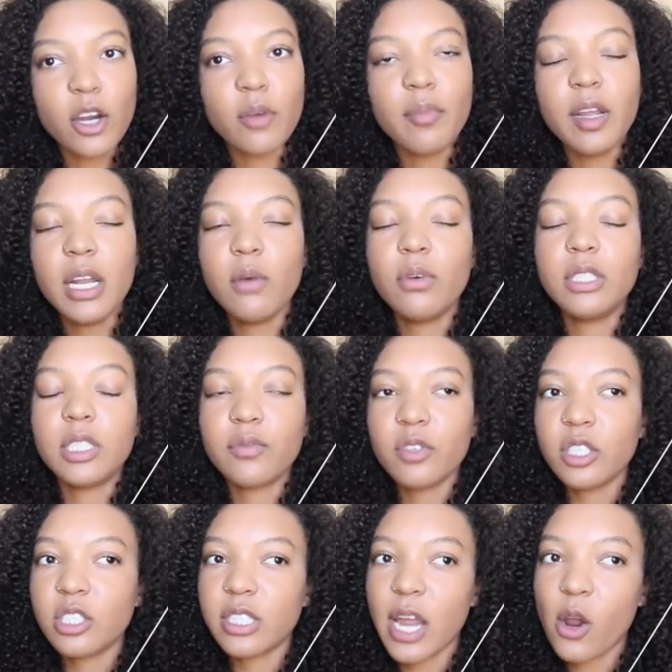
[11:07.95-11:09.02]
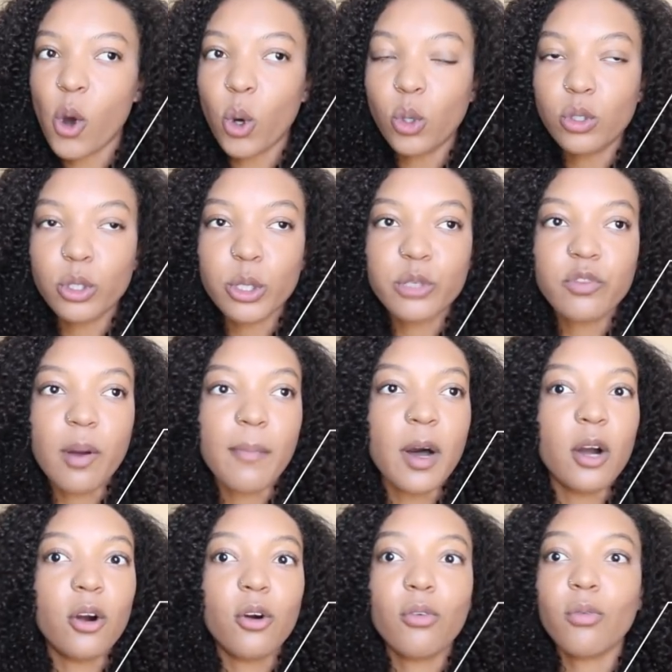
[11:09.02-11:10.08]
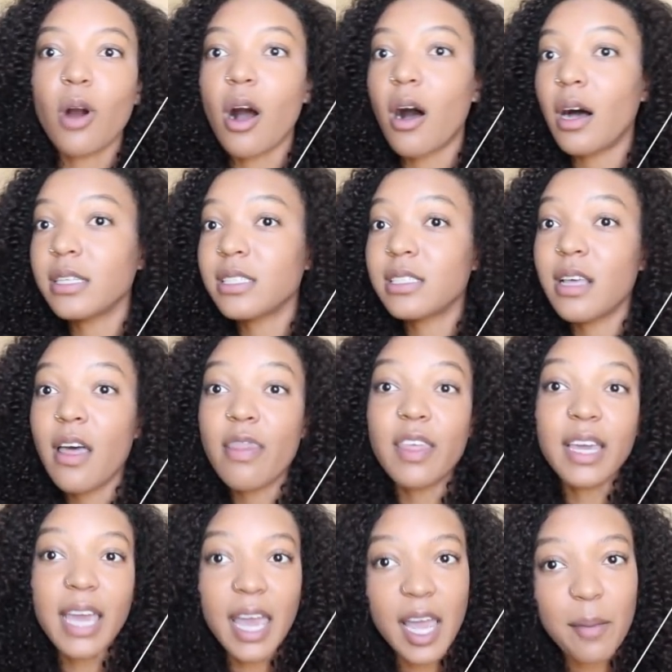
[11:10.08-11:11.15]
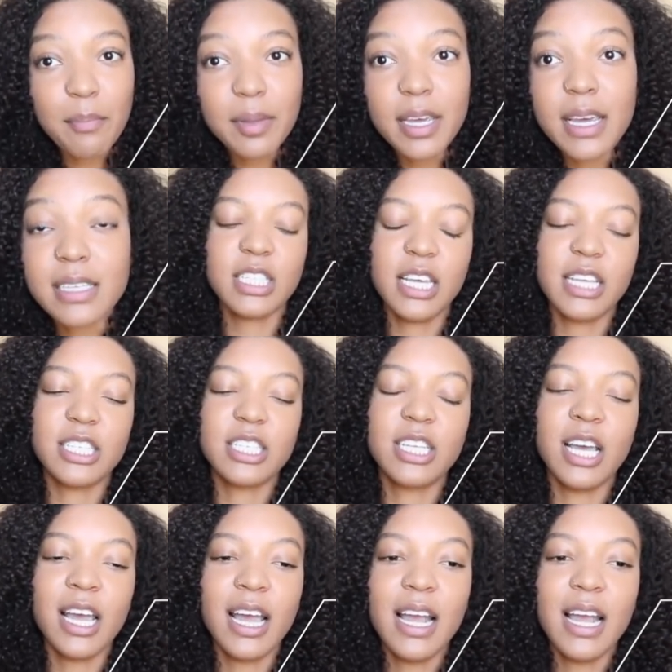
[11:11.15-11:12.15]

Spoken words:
You're meeting with different stakeholders from across the campus. It's